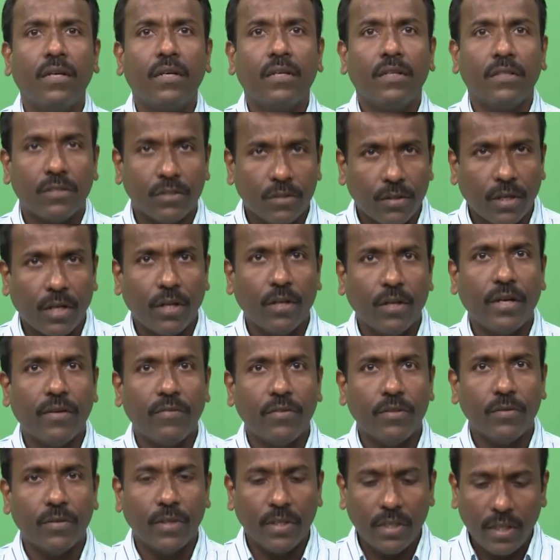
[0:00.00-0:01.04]
So, hello
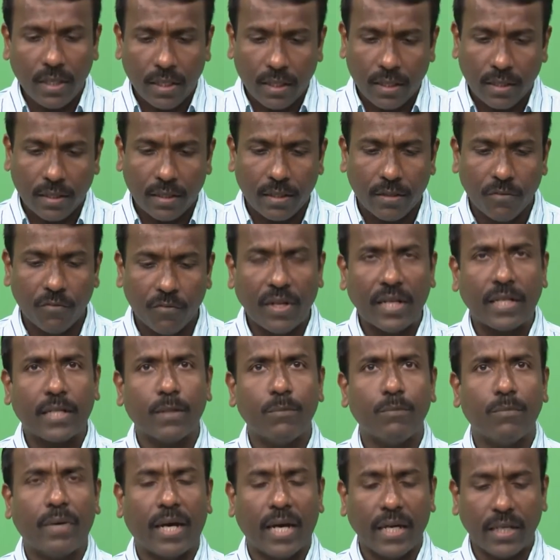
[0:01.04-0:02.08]
everyone, uh, welcome
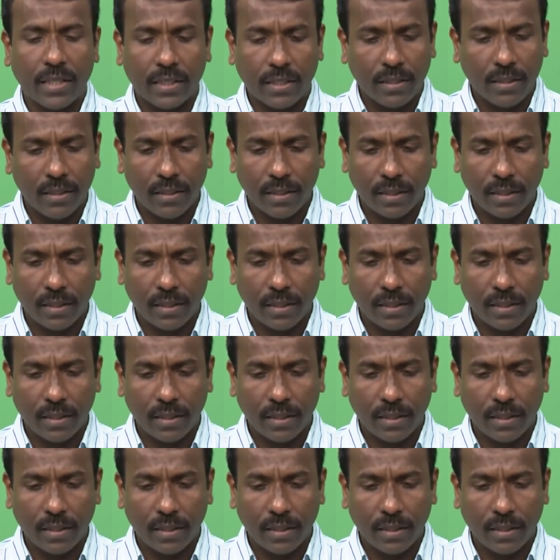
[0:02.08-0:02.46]
back.